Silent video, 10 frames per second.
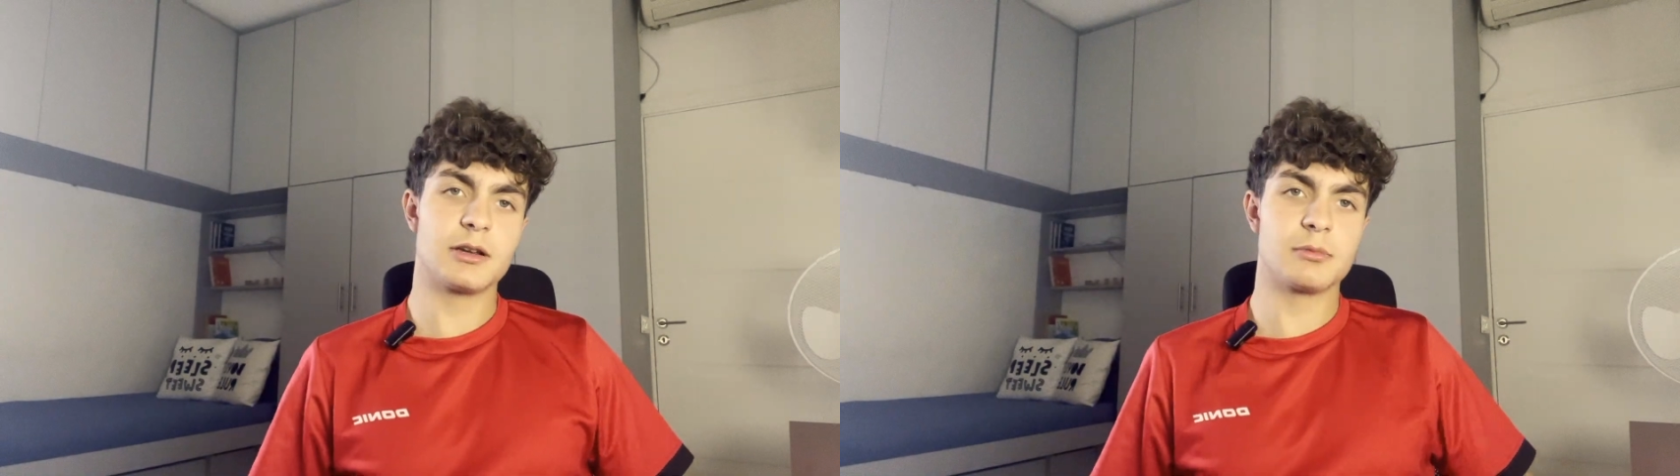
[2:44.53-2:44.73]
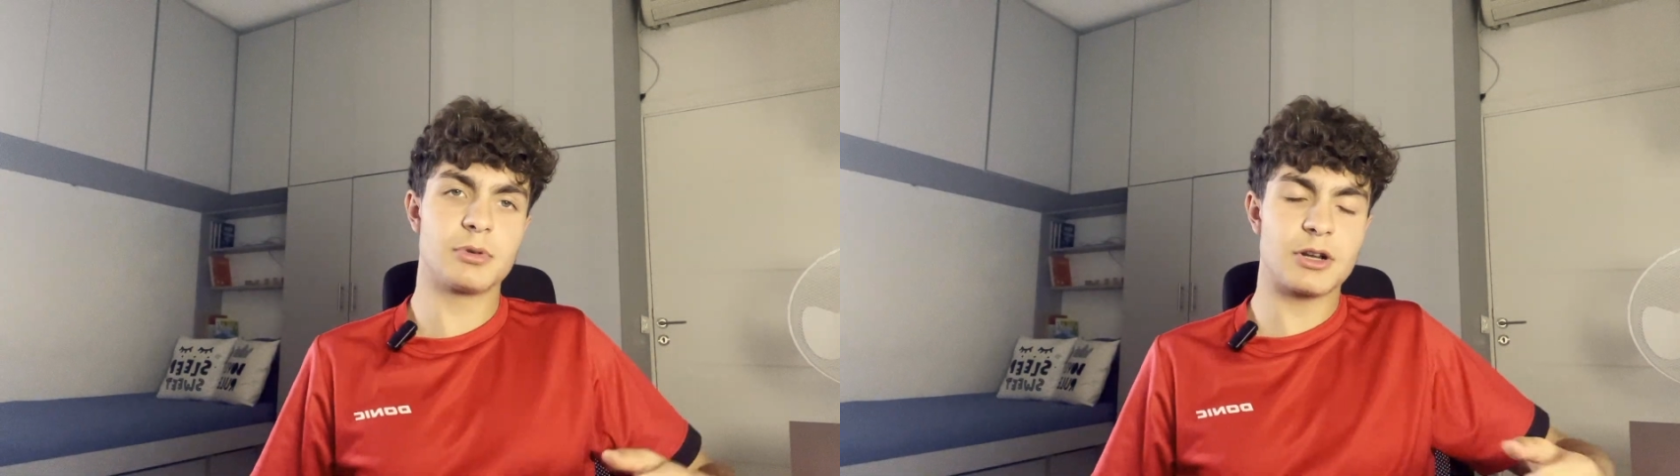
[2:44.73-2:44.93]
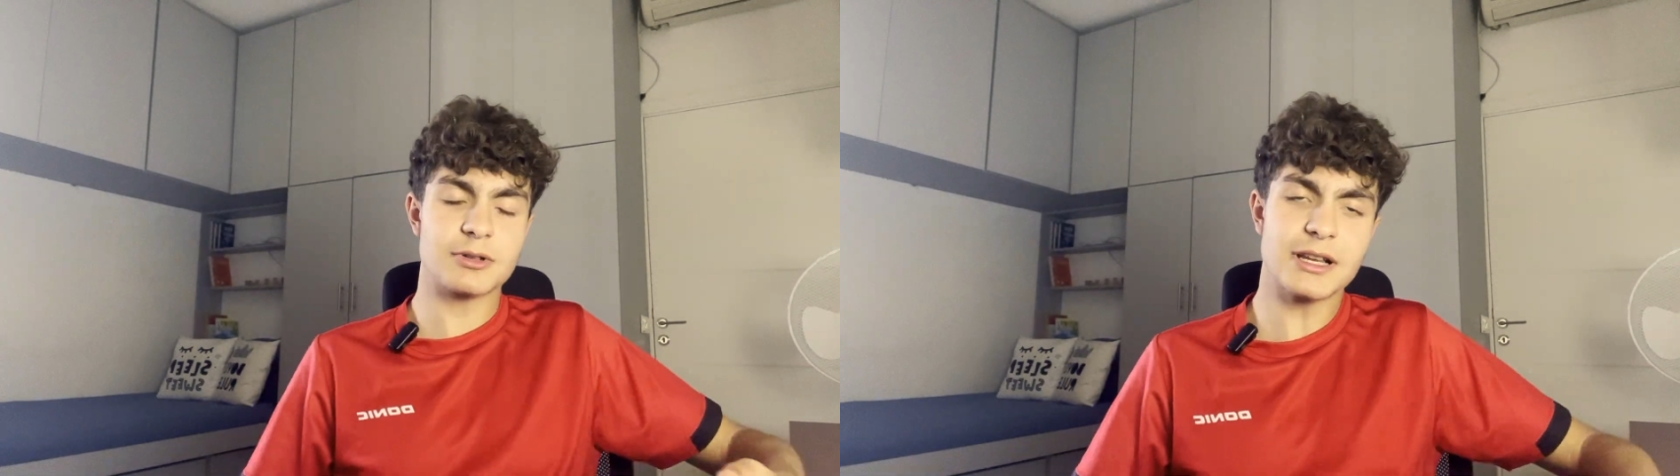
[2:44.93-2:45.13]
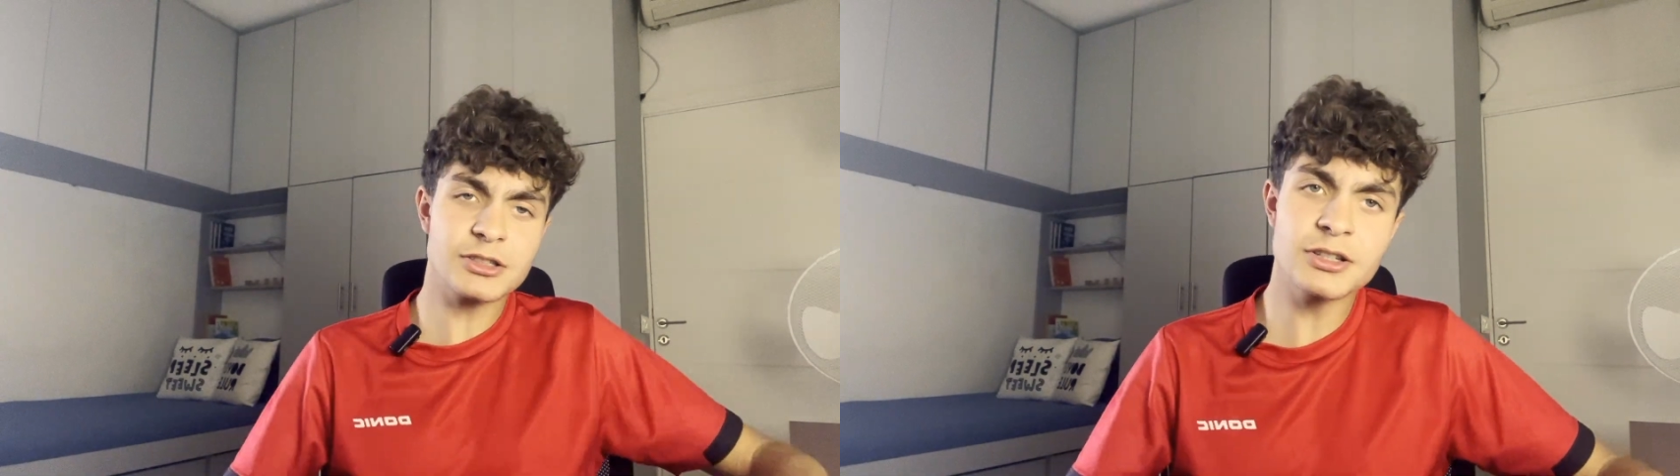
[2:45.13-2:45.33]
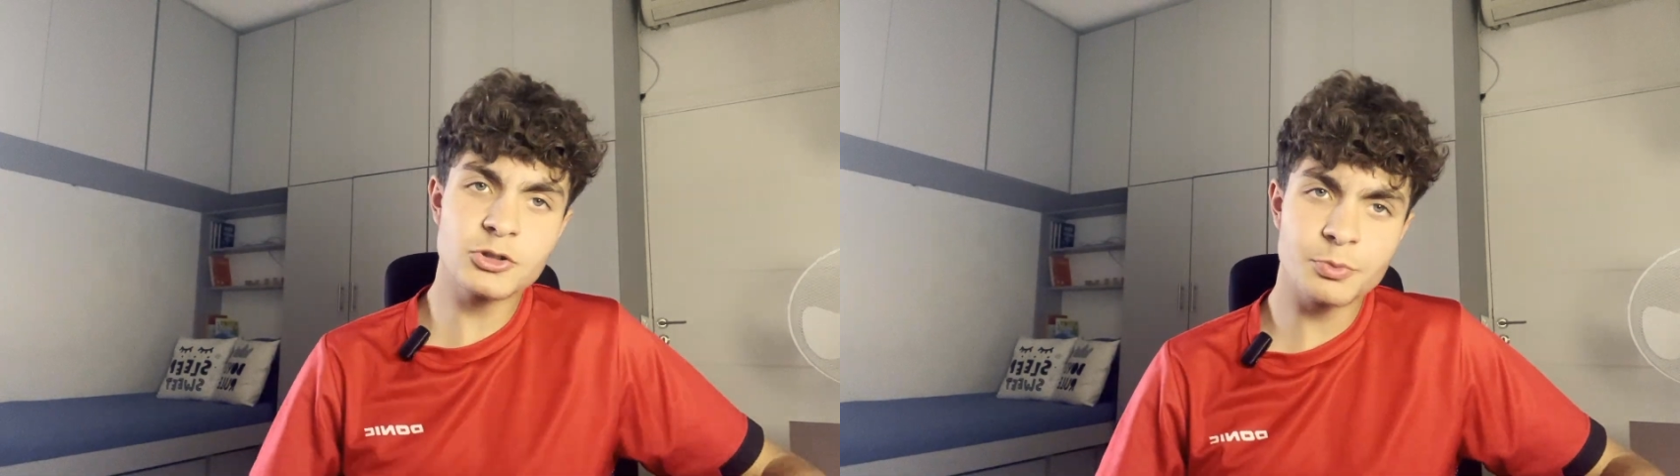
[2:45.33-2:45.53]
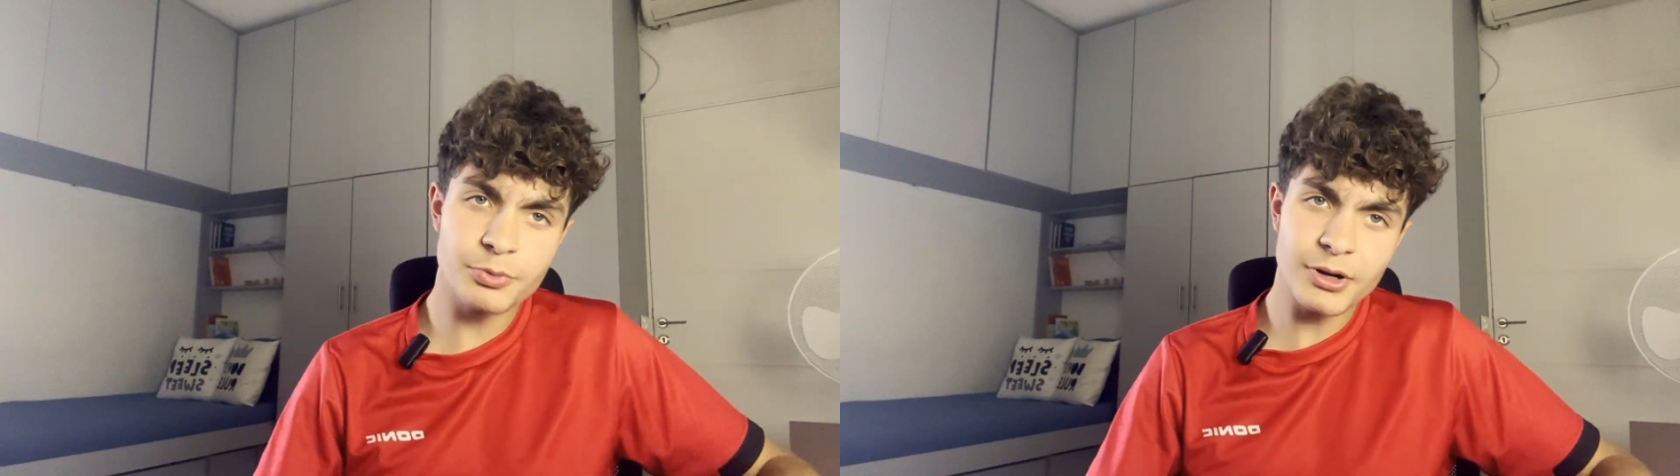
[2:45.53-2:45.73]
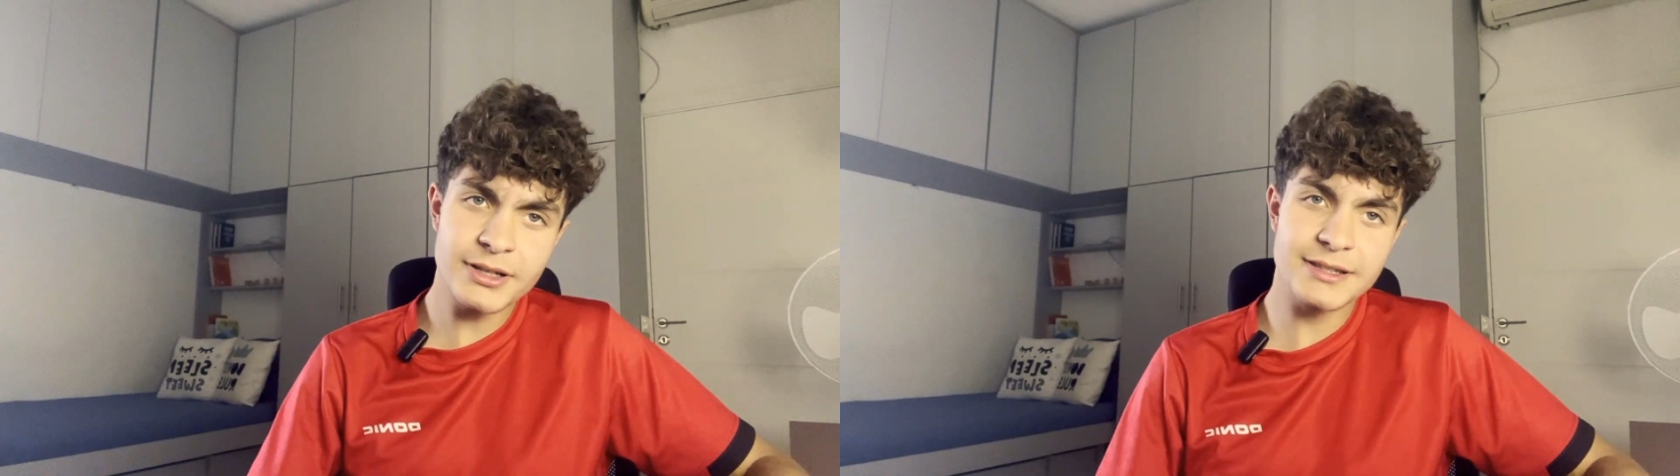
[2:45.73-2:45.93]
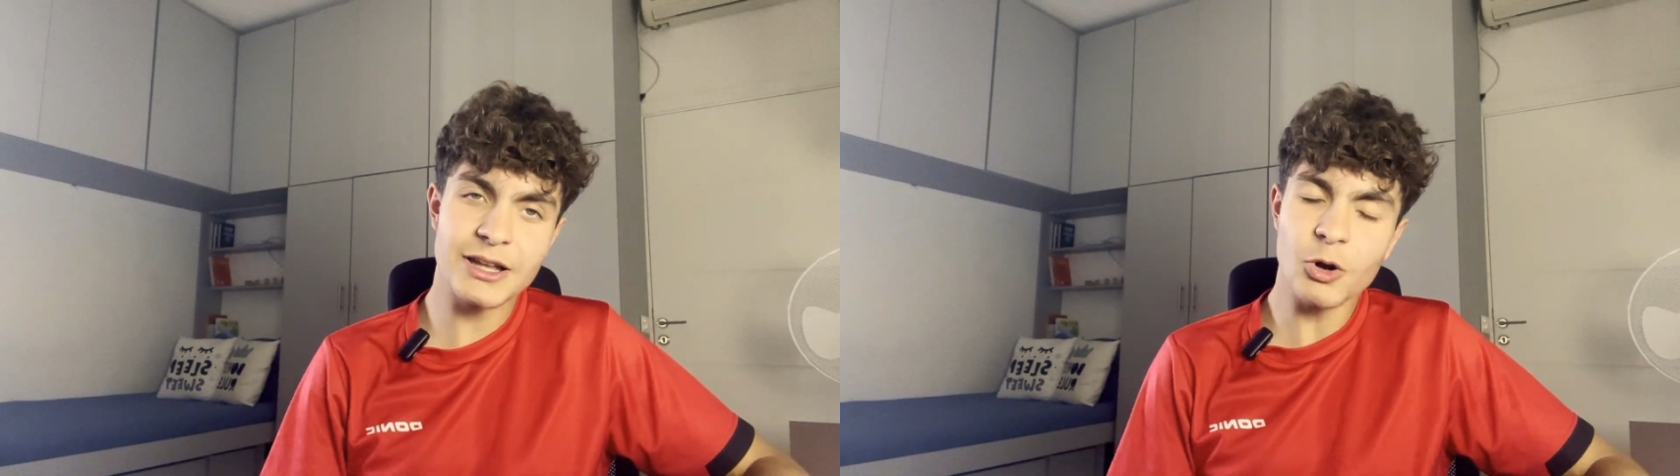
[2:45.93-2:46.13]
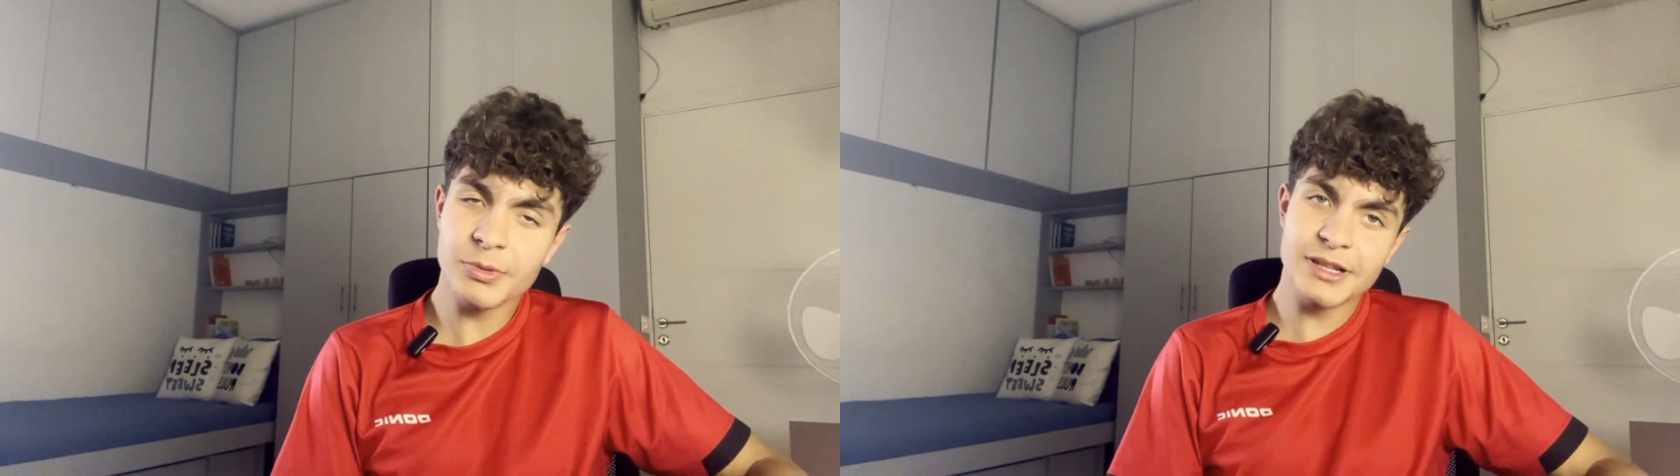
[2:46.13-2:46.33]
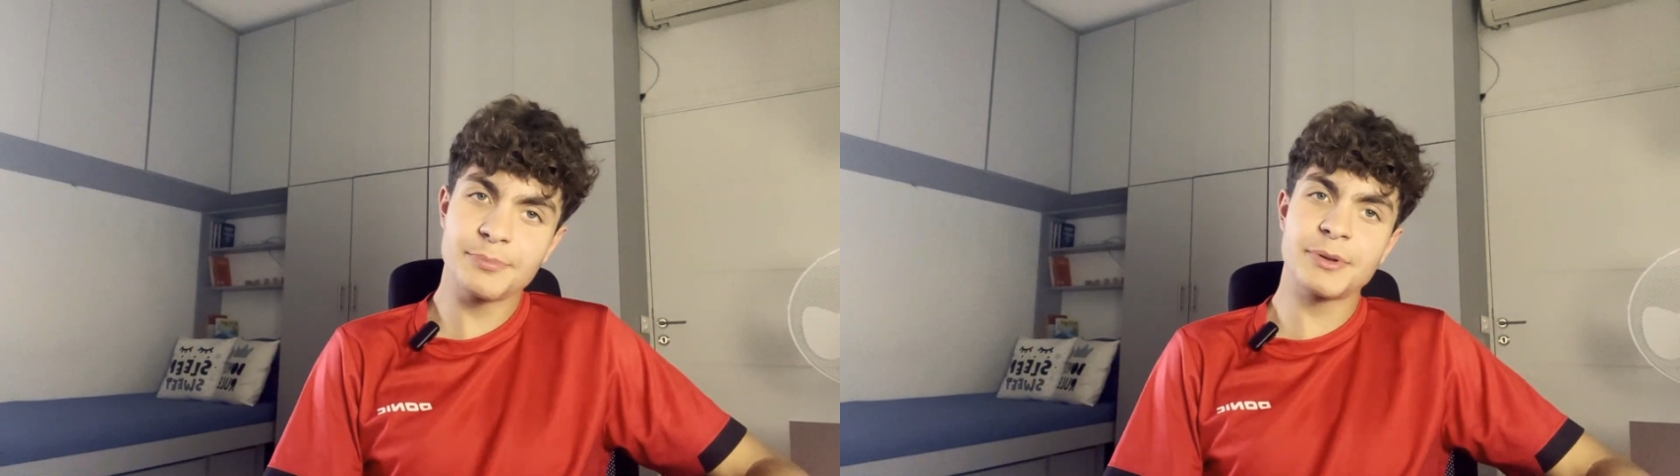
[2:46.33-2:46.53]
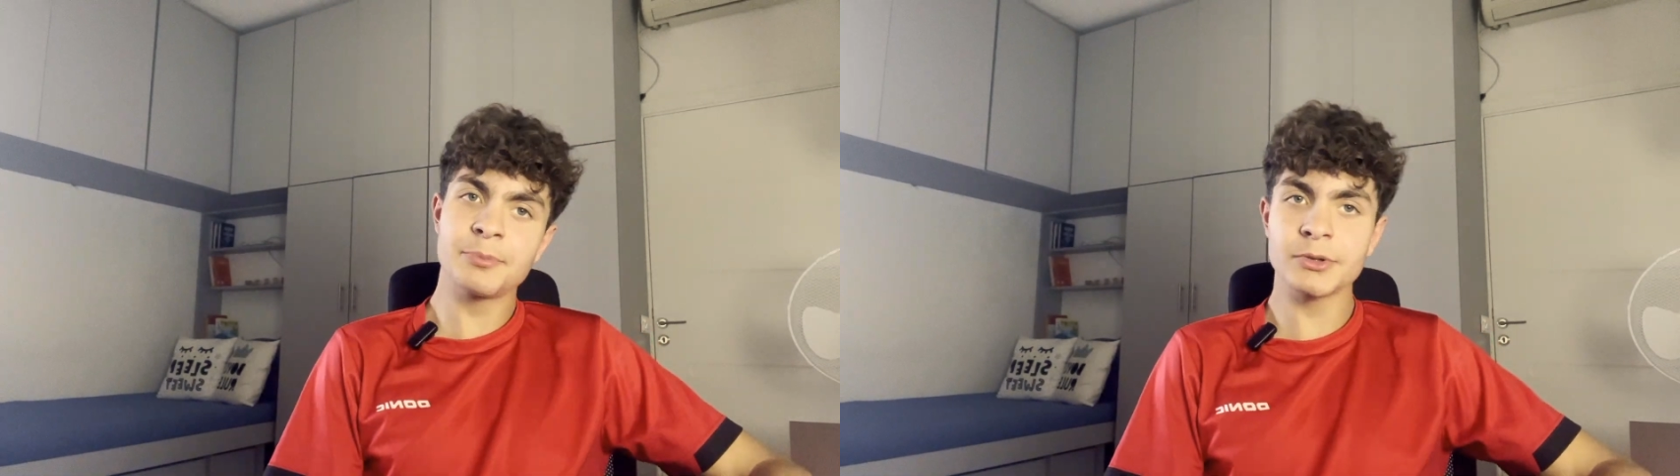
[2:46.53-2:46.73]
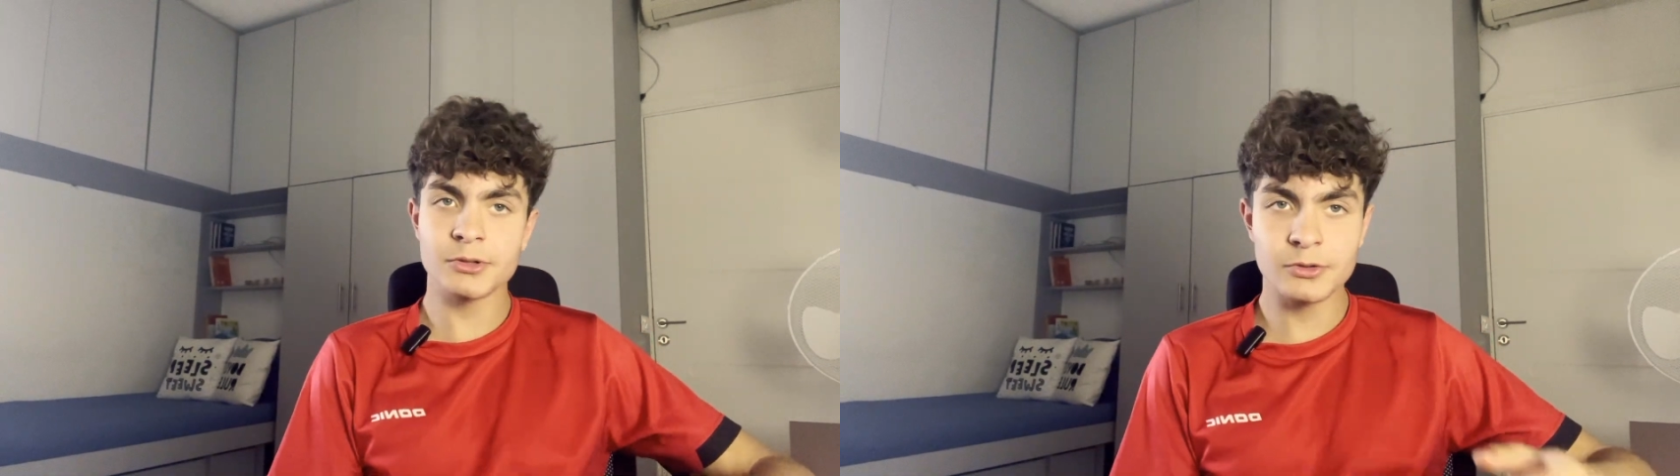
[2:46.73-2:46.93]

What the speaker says: but I was actually surprised how many people